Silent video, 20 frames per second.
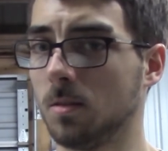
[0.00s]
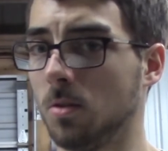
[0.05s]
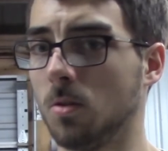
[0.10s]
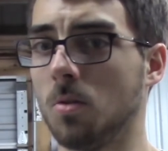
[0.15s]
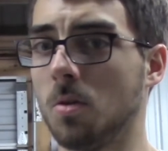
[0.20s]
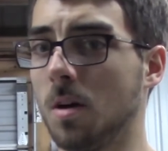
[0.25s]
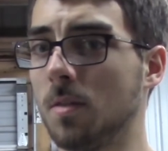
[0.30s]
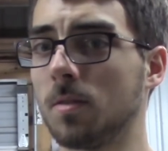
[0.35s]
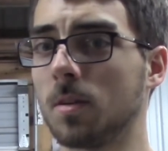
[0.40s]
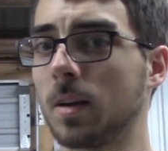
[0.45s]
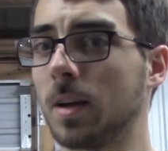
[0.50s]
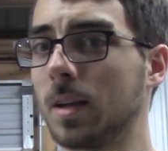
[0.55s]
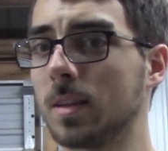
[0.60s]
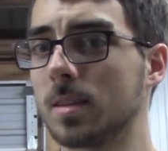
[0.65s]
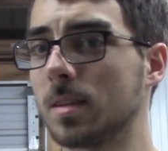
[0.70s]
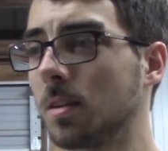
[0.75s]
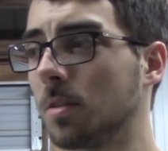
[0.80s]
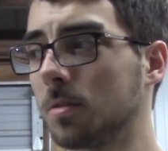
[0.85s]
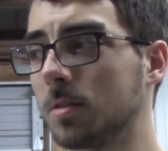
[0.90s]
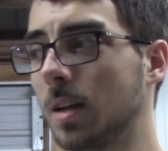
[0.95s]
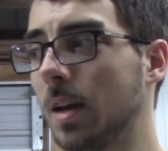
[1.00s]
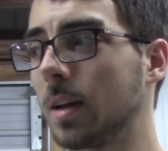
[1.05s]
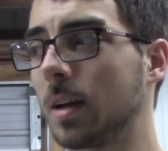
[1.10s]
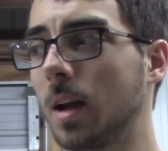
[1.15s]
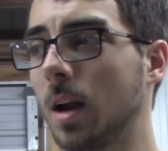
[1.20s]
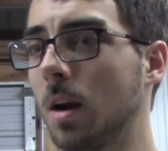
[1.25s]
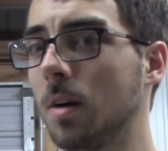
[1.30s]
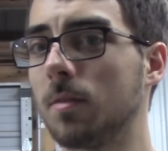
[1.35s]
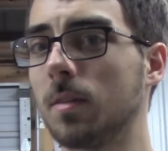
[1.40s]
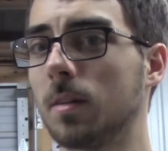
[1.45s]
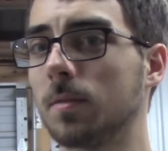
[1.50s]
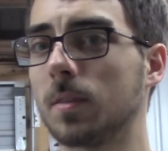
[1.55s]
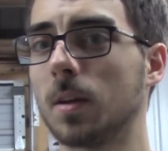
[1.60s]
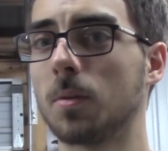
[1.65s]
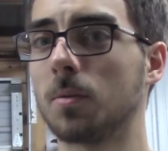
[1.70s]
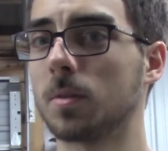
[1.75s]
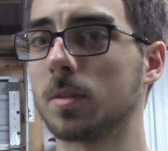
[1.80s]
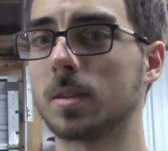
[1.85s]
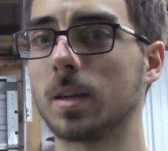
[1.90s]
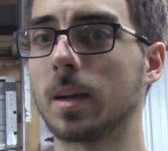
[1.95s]
Whoever gets it will take care of it if they
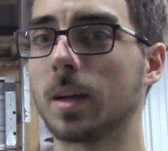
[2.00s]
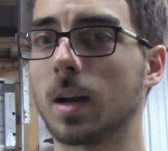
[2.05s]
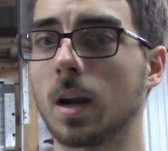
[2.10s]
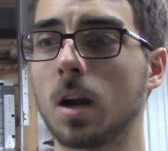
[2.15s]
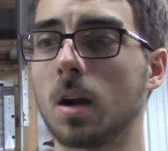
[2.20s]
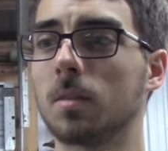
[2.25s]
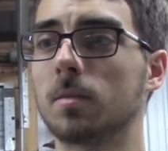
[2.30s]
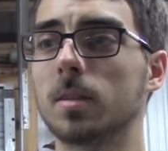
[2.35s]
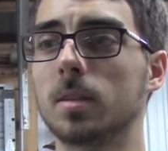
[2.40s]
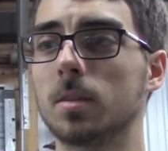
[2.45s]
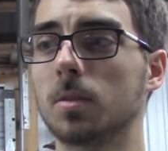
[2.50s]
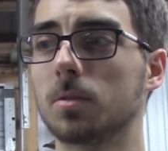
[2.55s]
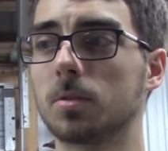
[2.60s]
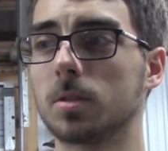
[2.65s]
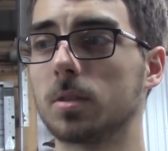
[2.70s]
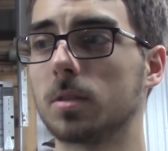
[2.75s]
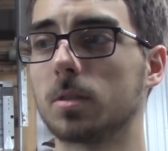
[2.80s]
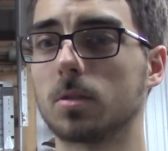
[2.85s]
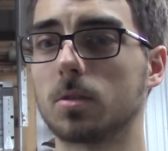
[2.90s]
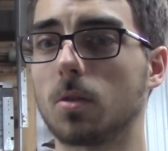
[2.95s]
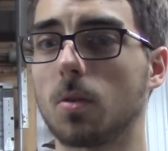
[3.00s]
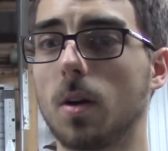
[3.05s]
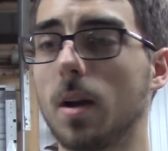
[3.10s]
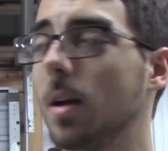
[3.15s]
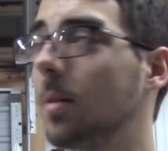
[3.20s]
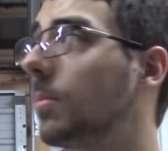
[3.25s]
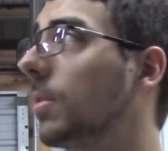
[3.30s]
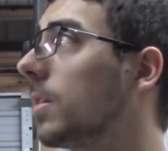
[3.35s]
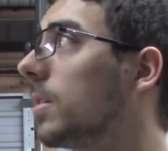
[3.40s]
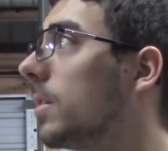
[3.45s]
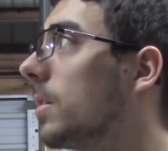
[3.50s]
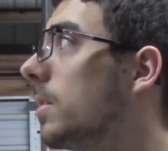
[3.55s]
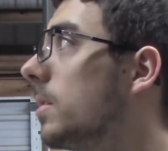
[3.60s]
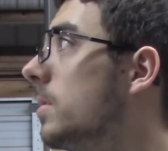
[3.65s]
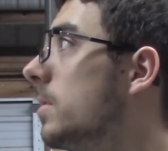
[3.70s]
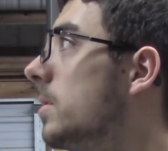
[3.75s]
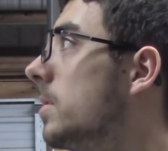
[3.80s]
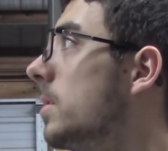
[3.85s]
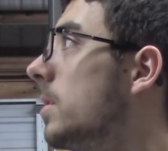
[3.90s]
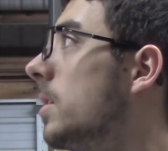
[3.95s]
want to take care of it. Don't just cram other
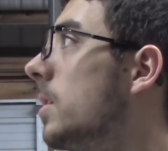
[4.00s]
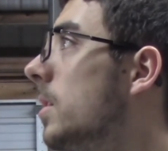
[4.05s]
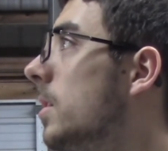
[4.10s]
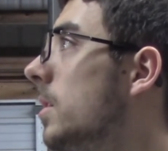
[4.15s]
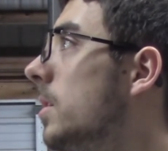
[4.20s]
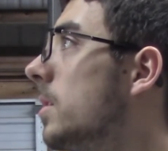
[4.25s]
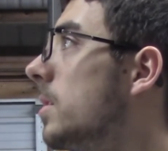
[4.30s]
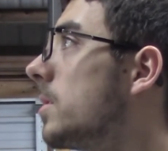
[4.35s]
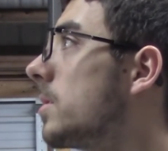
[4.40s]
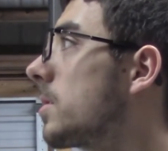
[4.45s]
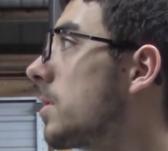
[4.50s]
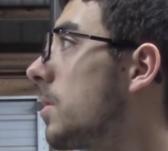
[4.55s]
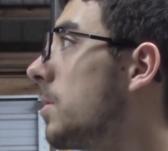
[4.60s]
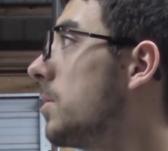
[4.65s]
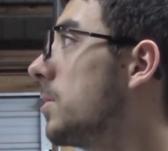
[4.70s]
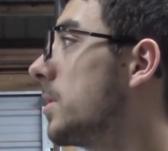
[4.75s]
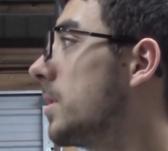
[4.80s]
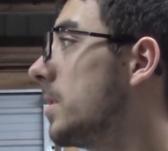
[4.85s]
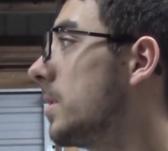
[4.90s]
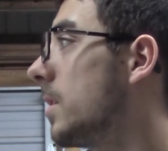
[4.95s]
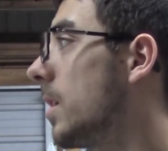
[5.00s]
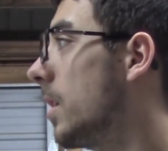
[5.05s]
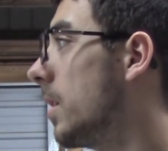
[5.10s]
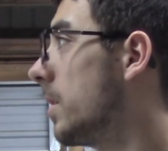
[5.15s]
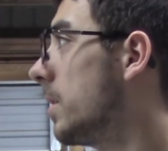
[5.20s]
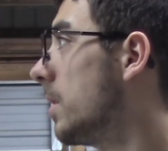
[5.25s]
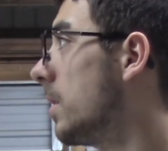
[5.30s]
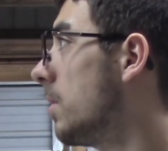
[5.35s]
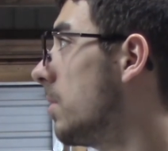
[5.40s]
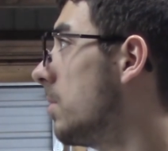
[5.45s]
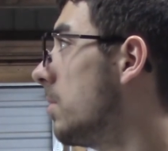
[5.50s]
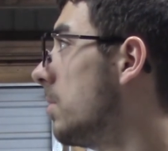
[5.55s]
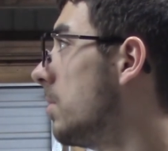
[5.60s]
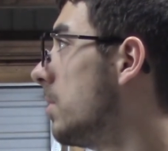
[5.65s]
screws in there, you know.